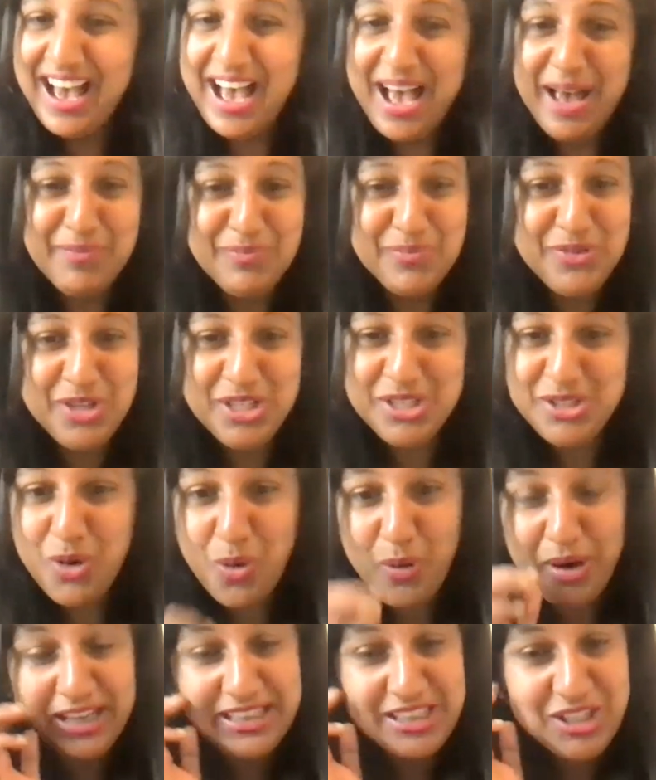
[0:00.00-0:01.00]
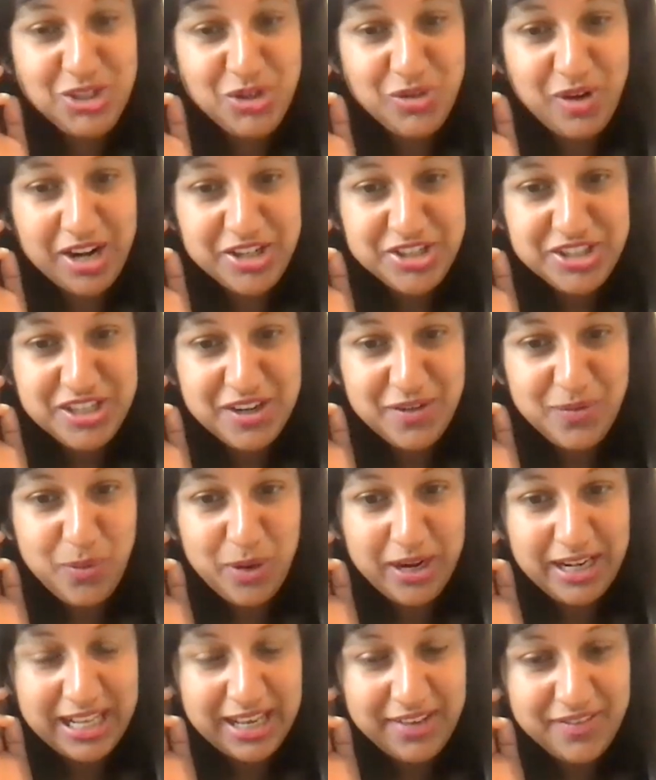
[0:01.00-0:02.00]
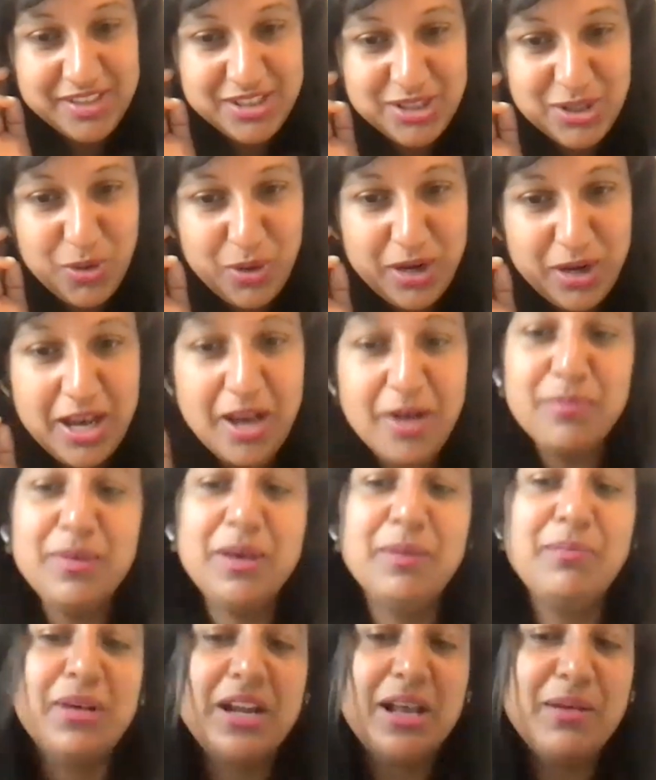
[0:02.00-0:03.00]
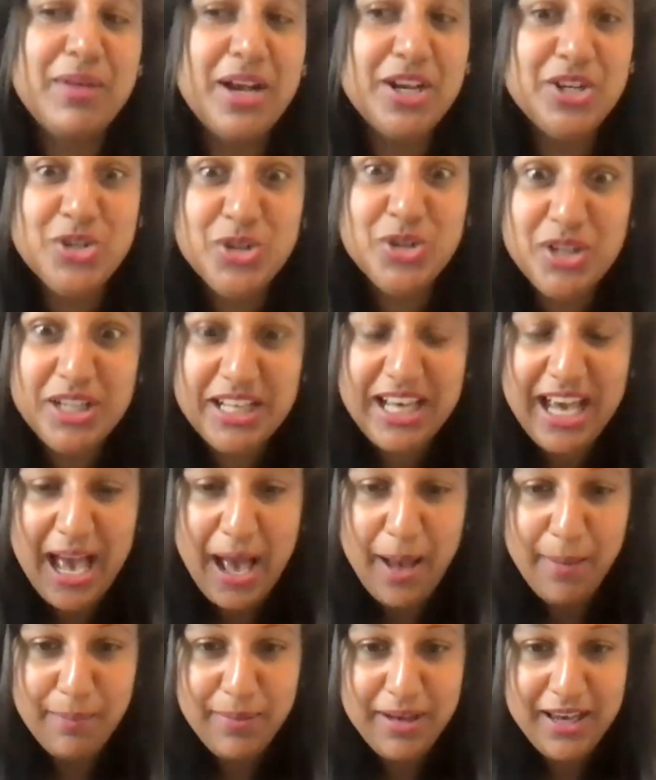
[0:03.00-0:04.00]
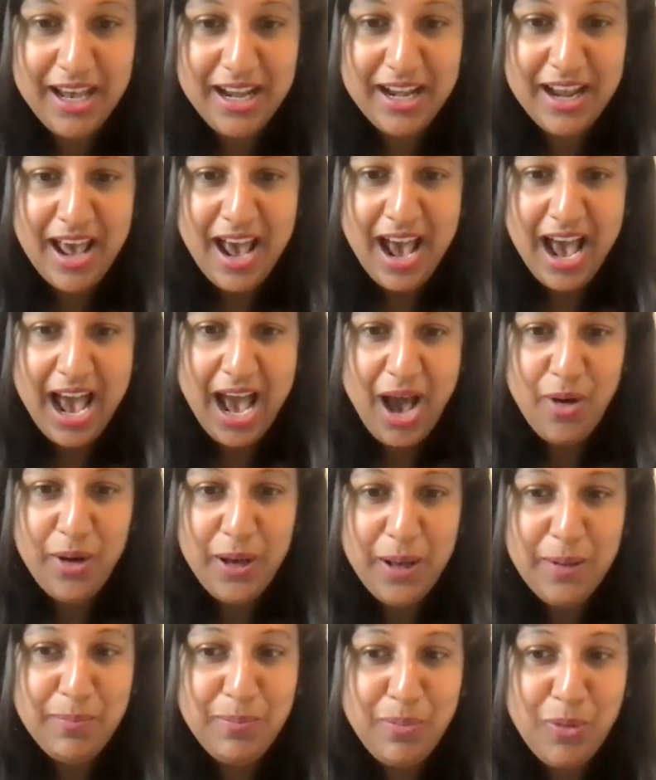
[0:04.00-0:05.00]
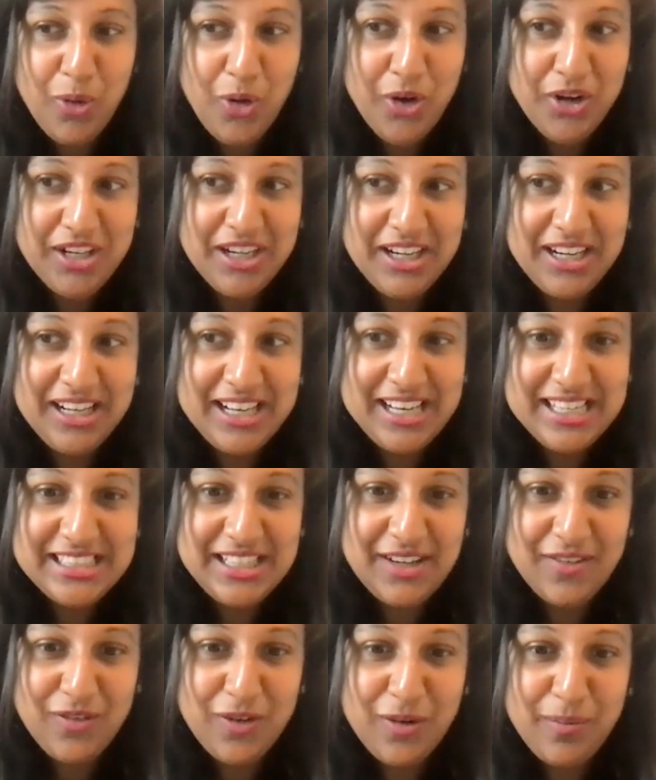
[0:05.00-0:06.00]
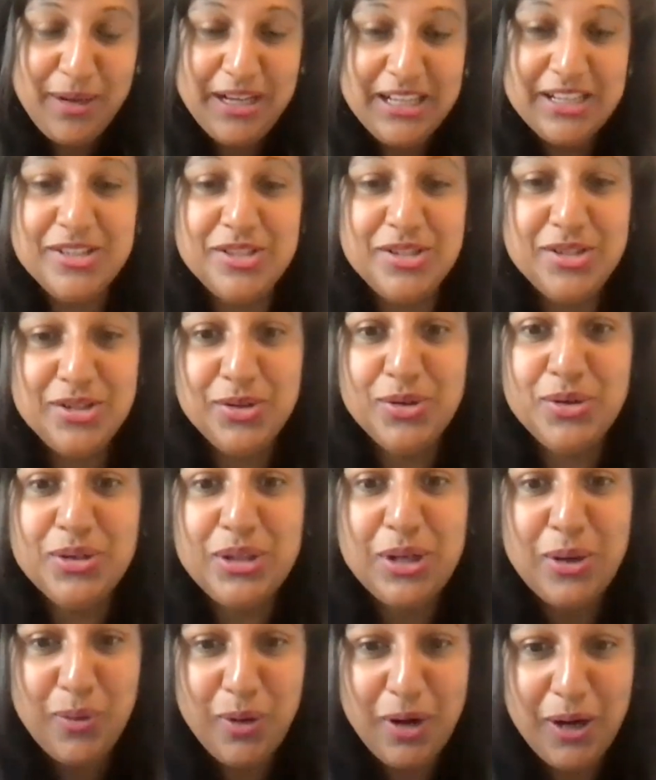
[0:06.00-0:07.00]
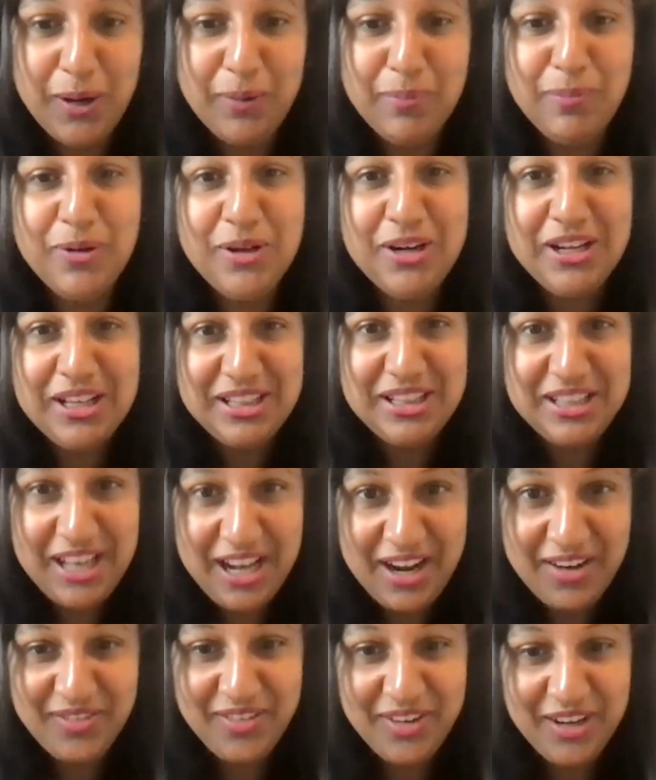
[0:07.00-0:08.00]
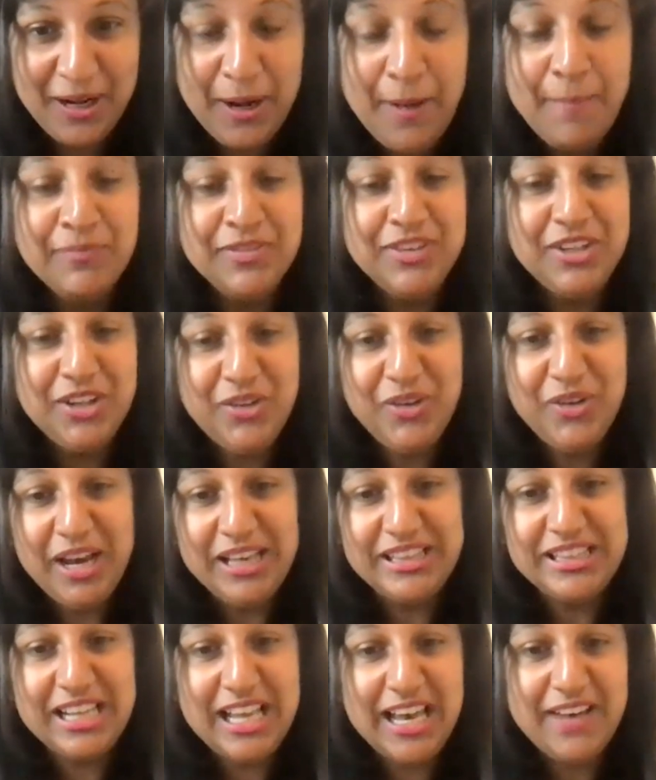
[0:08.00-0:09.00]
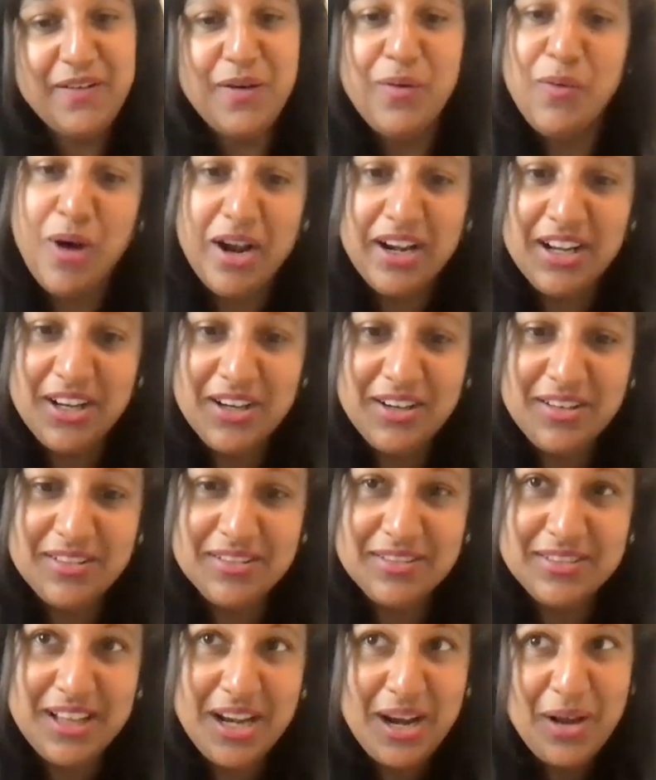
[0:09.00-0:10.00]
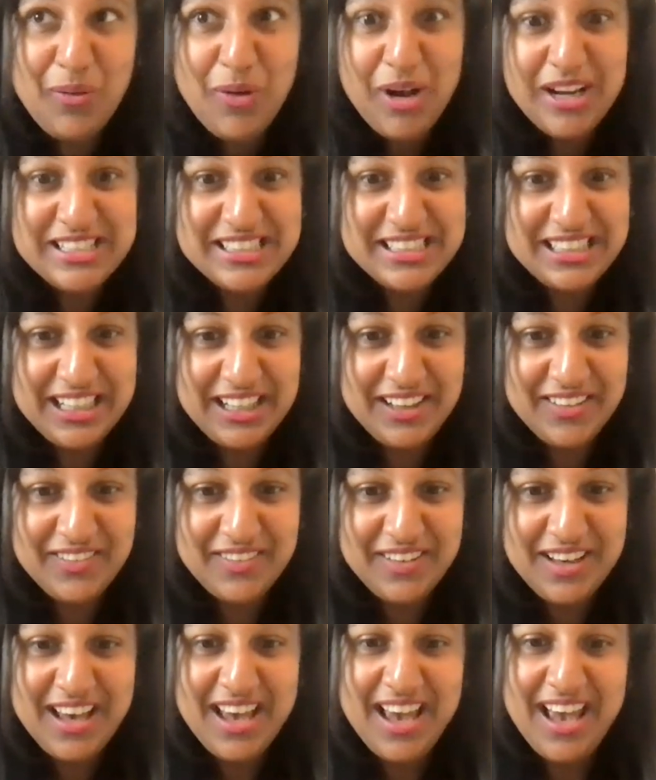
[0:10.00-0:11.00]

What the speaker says: I'm just going in the direction of what life is throwing at me, but am I truly happy? And how important is it for me to do the work, put in the effort to create the life that I want to live?